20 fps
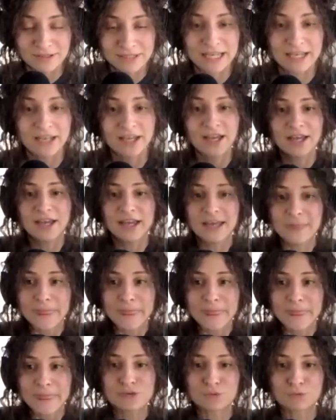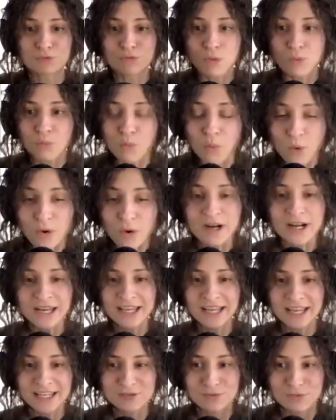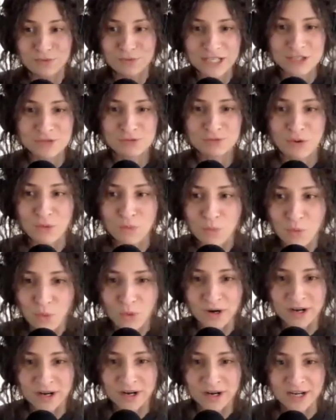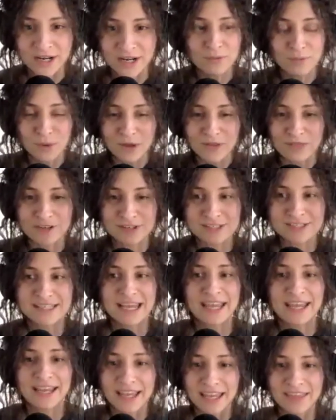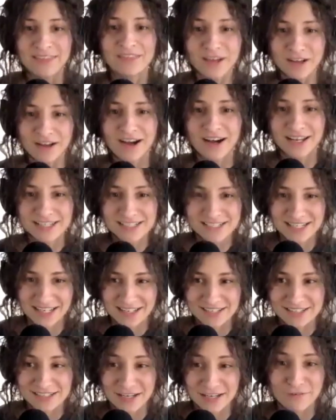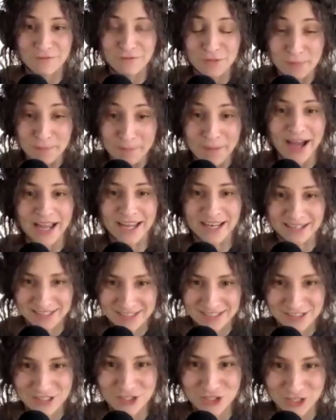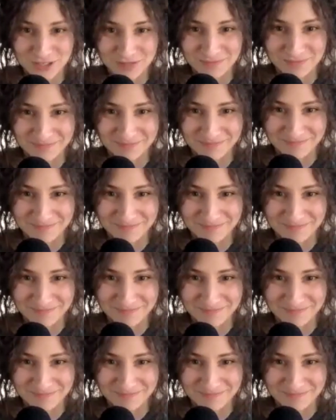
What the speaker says: Like it's rewarding. It's rewarding what they're saying in the context of the buying decision.